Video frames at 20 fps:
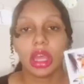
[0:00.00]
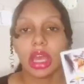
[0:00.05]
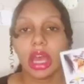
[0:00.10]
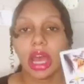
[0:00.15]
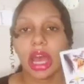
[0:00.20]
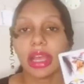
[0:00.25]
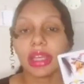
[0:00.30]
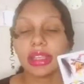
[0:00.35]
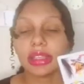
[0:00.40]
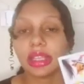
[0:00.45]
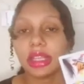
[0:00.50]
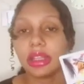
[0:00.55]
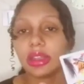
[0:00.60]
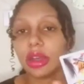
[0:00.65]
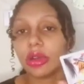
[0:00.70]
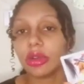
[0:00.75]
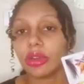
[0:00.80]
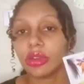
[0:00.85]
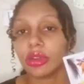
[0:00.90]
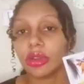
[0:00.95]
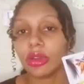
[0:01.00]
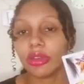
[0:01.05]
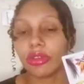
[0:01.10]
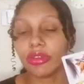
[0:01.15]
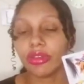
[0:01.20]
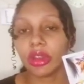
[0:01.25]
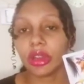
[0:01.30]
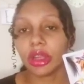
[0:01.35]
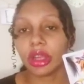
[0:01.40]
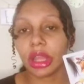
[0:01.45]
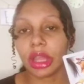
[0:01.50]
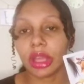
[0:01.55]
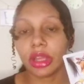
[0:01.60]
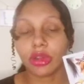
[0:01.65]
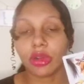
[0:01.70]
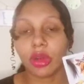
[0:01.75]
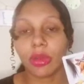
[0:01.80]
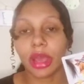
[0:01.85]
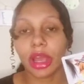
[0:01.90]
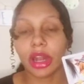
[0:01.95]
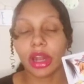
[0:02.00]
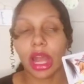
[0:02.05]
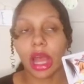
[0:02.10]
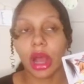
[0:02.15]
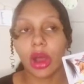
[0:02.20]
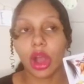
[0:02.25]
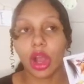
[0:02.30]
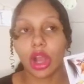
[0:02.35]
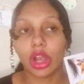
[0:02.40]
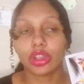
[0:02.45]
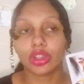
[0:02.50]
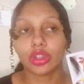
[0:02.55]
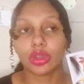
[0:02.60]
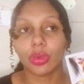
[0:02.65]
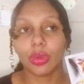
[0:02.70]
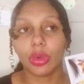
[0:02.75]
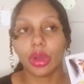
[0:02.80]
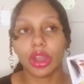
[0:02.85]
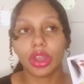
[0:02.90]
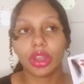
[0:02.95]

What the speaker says: I see that you're feeling like no matter how hard you work,